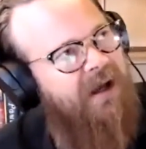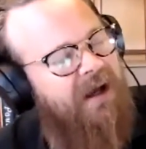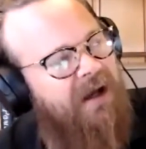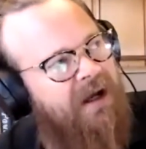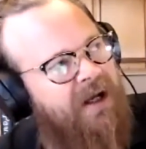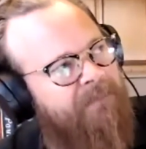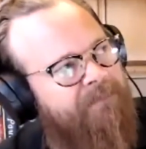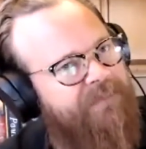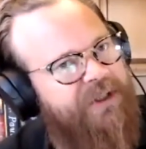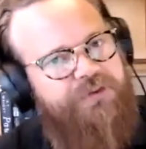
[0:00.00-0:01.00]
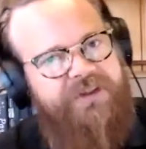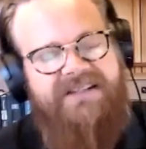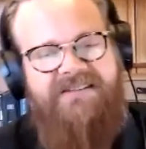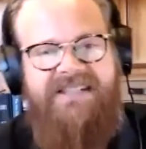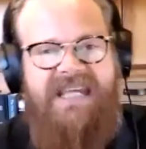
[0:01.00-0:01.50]
you see
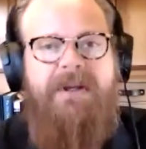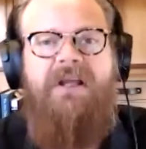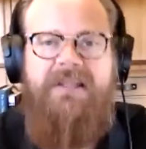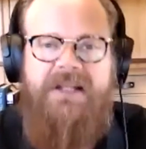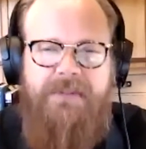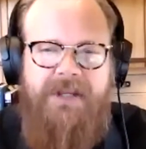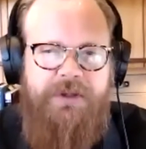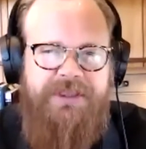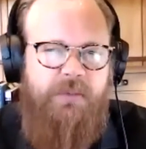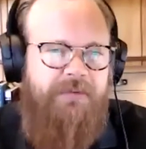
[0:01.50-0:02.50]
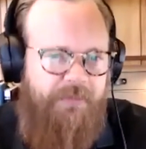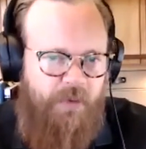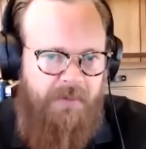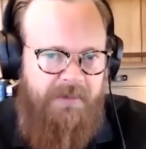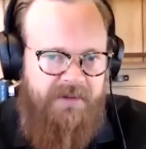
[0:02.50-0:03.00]
it skipping a little bit with the
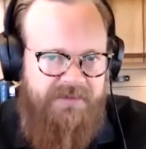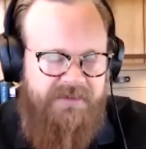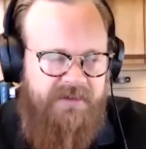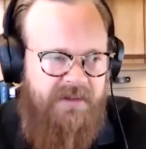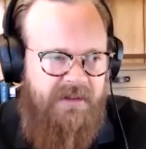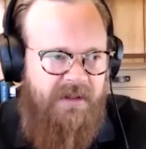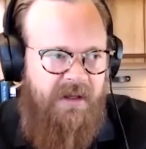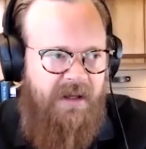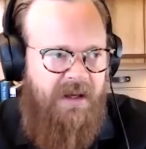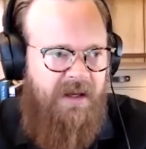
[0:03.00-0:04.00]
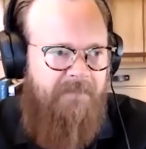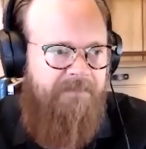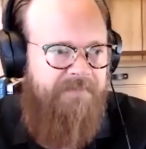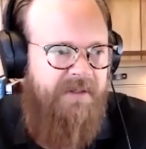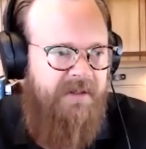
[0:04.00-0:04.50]
reformers. I
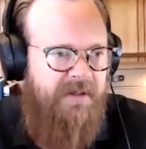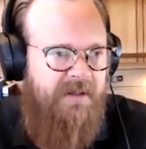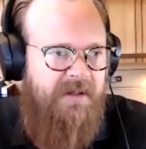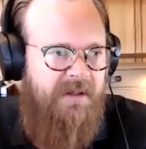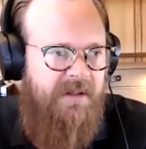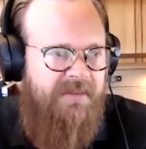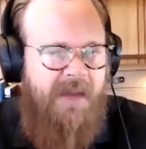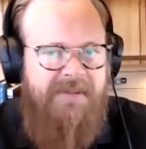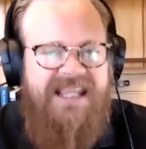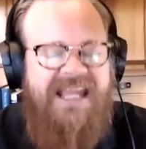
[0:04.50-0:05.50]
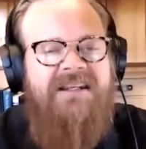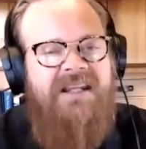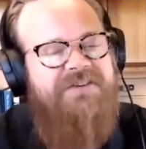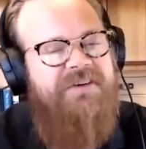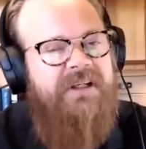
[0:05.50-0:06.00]
mean, they didn't
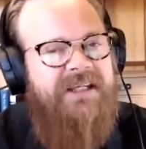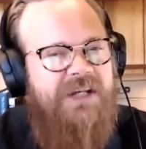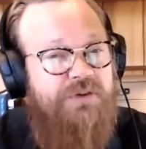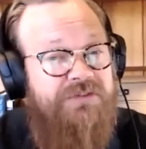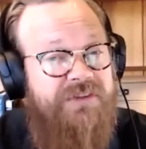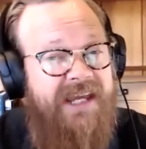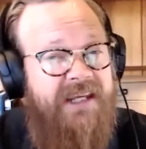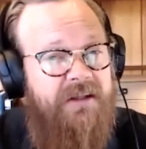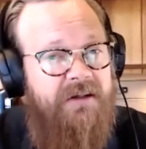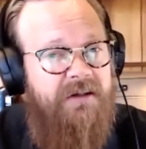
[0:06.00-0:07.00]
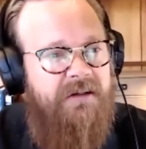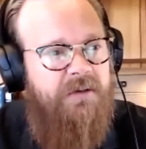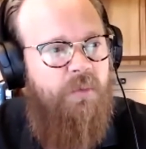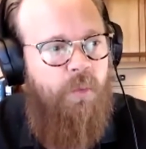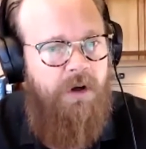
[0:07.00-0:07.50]
necessarily engage with secular
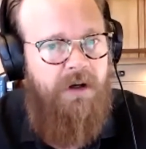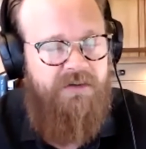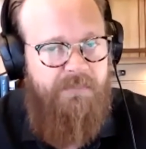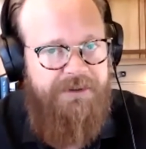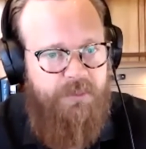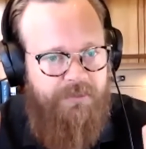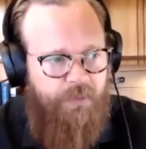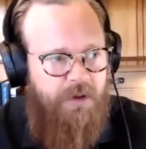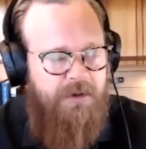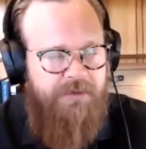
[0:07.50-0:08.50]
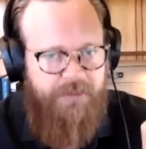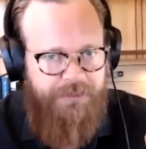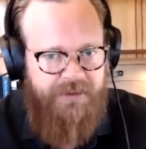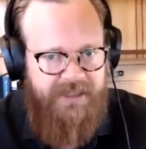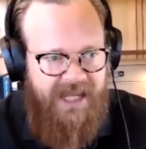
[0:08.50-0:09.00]
works, but the reformers,
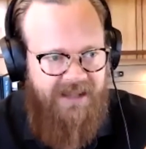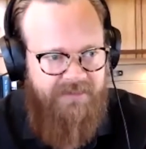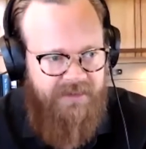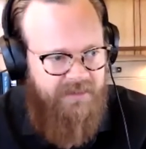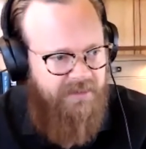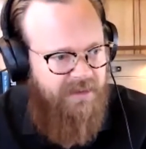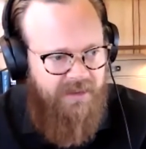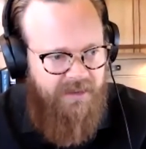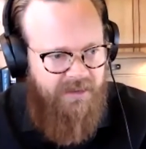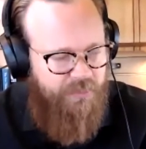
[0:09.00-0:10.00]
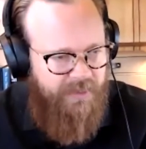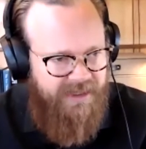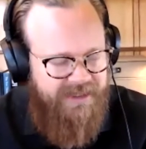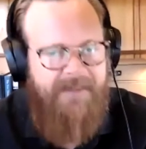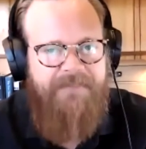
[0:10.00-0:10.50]
Luther and Calvin, Zwingli,
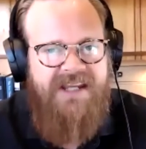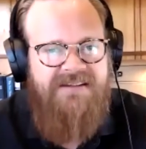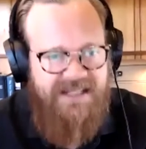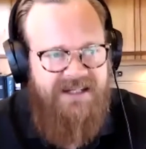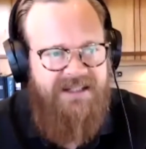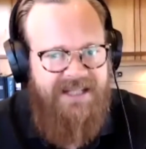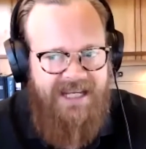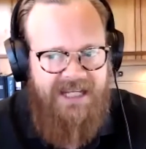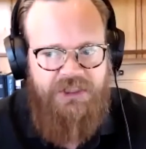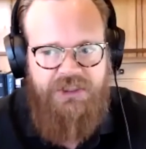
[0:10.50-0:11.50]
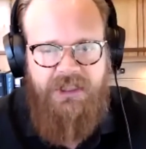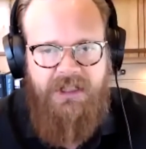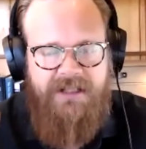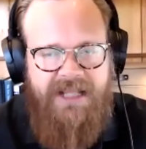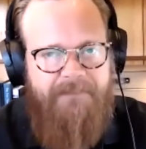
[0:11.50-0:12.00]
they did engage.
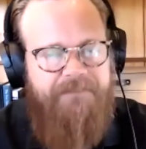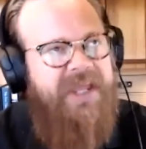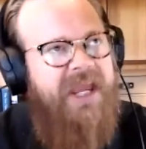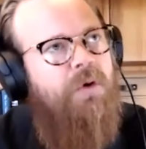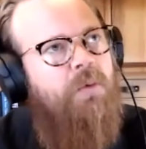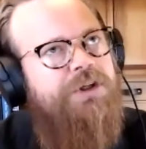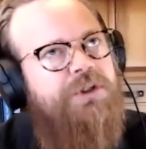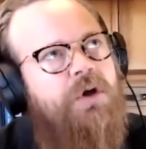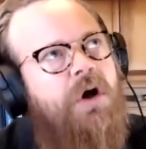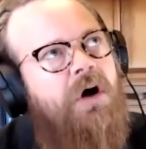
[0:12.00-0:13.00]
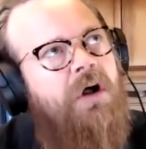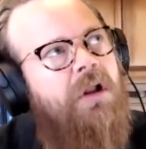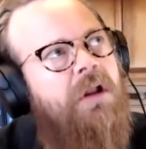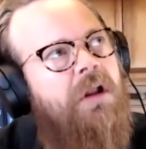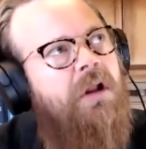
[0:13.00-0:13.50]
They were what you
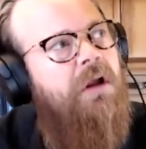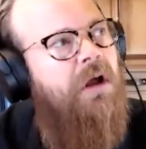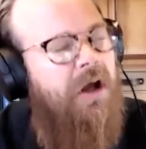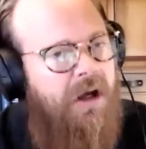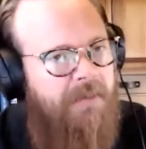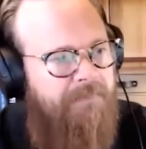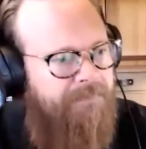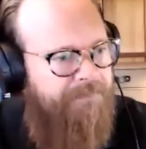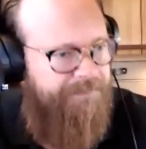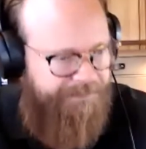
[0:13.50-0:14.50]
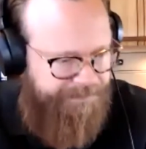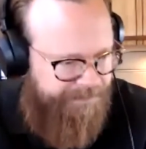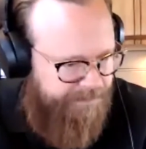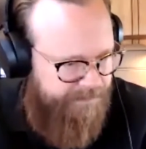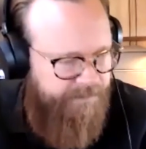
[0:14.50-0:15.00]
call,
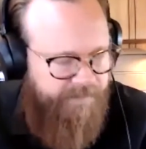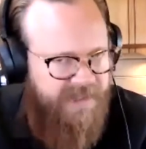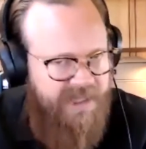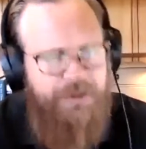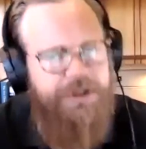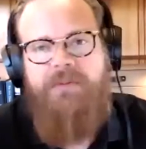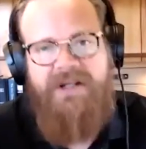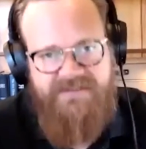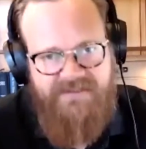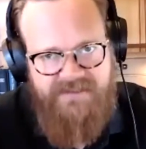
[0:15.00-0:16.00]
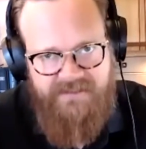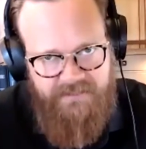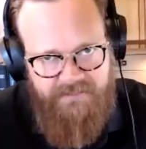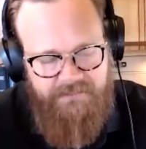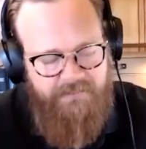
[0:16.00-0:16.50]
they were humanists.
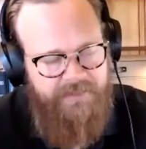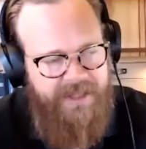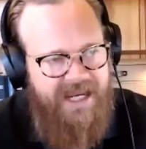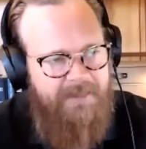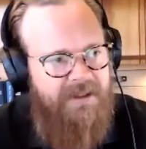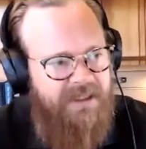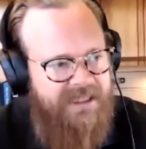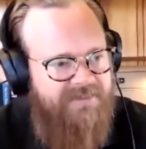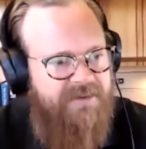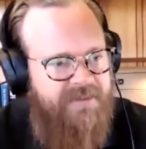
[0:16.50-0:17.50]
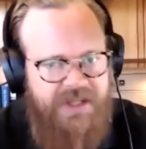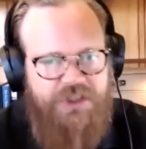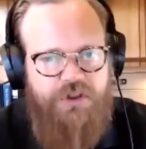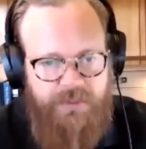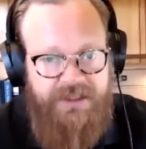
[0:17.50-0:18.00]
They believed that they
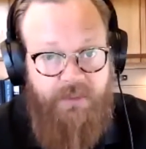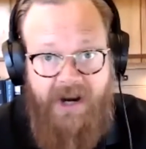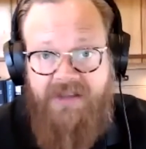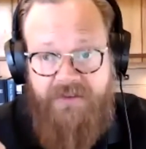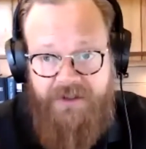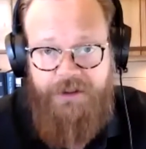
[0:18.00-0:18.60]
should read the writings of the early